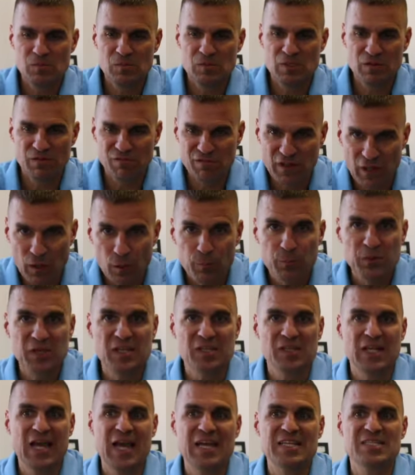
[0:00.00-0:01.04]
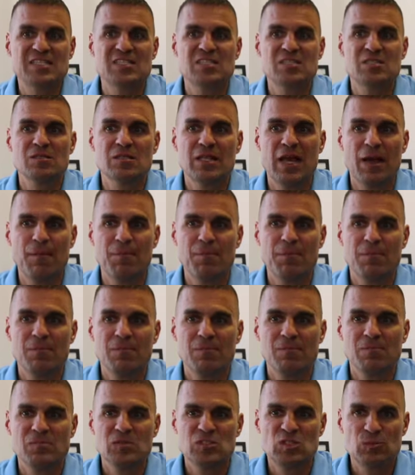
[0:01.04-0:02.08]
developing that
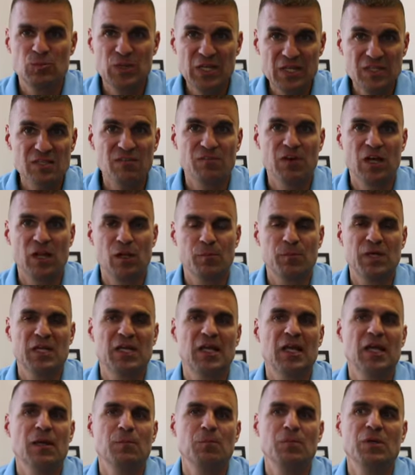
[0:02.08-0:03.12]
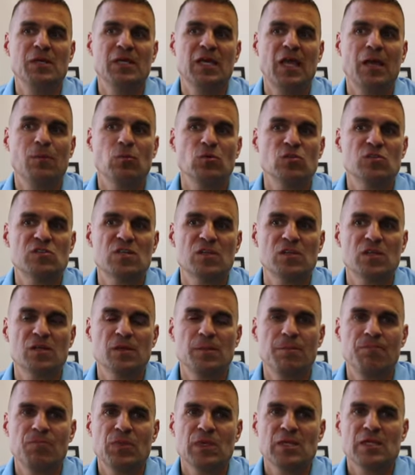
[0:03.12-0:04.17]
speed development and being able
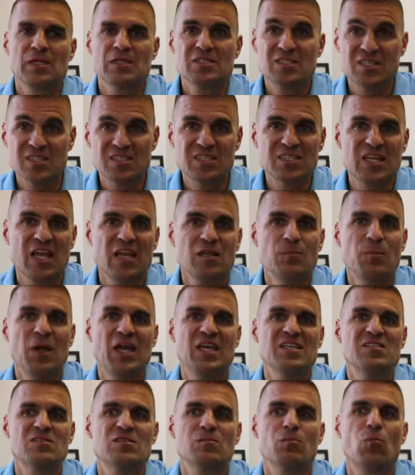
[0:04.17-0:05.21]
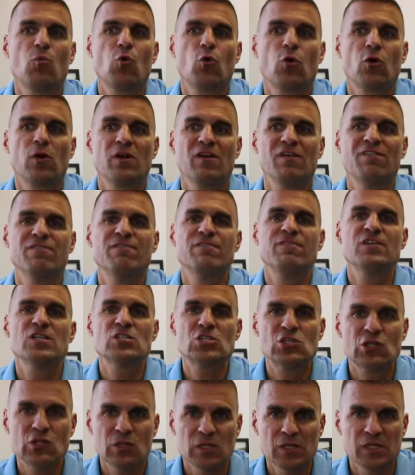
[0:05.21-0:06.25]
to sustain pace more
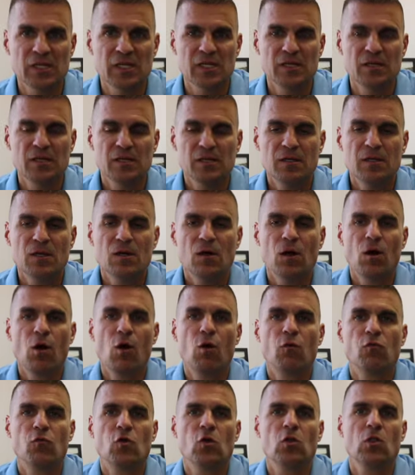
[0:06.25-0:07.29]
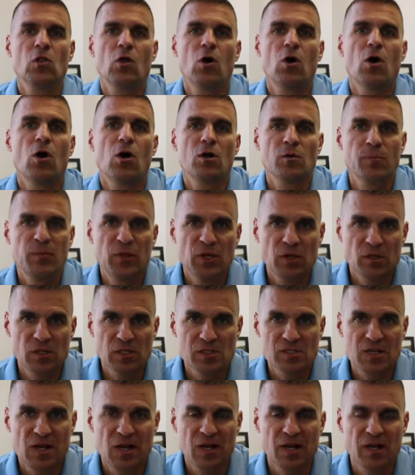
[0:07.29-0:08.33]
efficiently over a long period
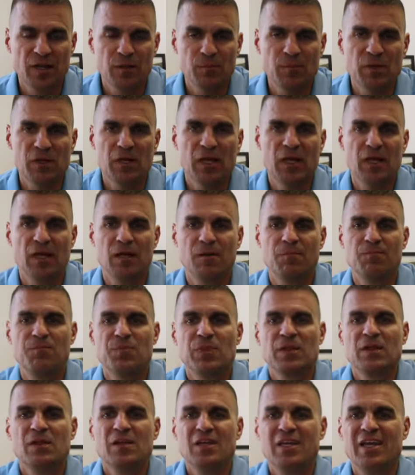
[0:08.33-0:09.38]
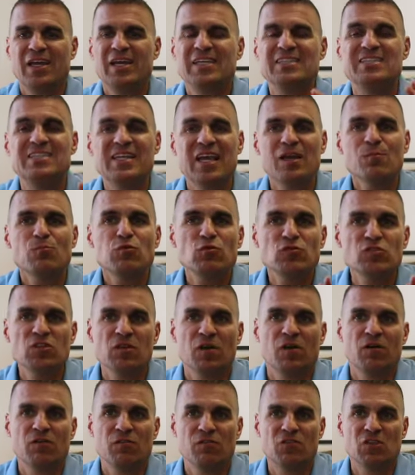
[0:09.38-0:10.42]
of time. And examples
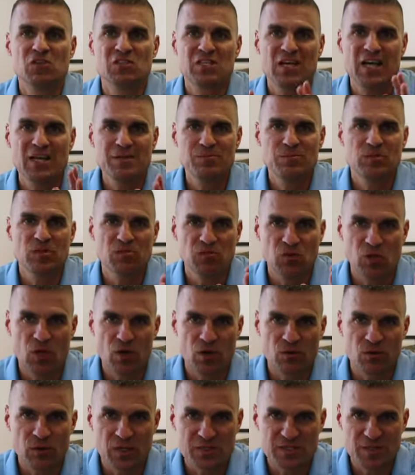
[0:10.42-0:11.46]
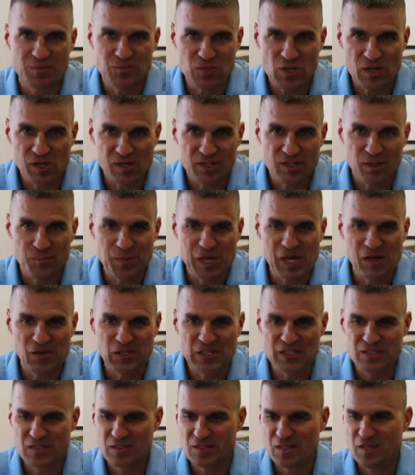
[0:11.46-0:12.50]
of the types of long runs I'm talking about
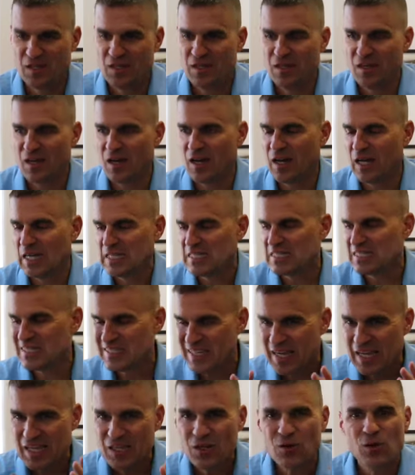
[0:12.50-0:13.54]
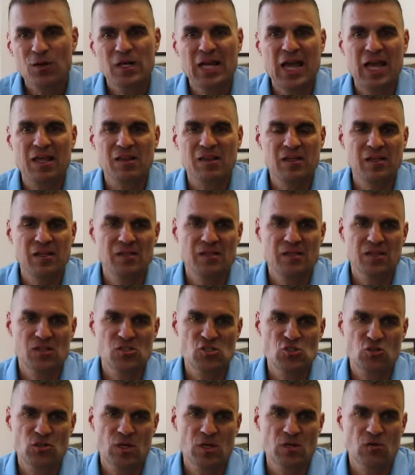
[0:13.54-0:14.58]
is, say you're an athlete that's
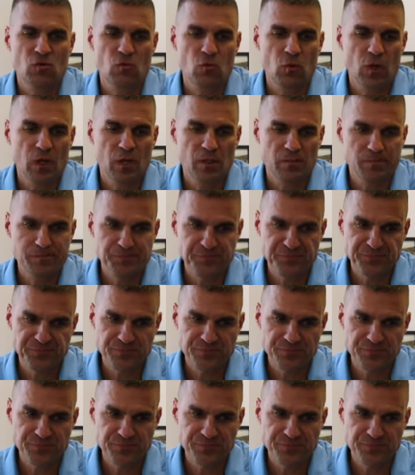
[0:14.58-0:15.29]
trying to run,